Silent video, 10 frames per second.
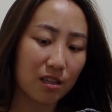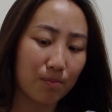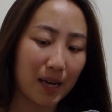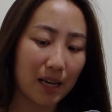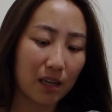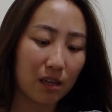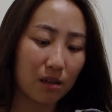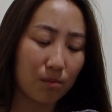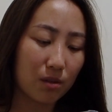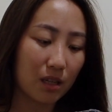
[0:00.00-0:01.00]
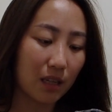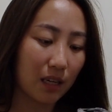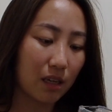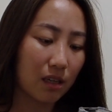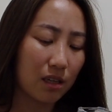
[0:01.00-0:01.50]
this bag comes in
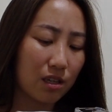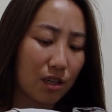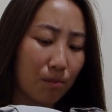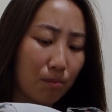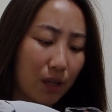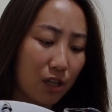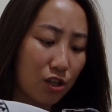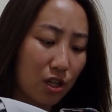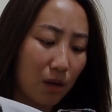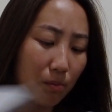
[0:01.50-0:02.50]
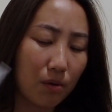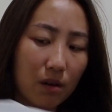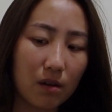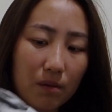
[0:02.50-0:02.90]
like a dumpling shape.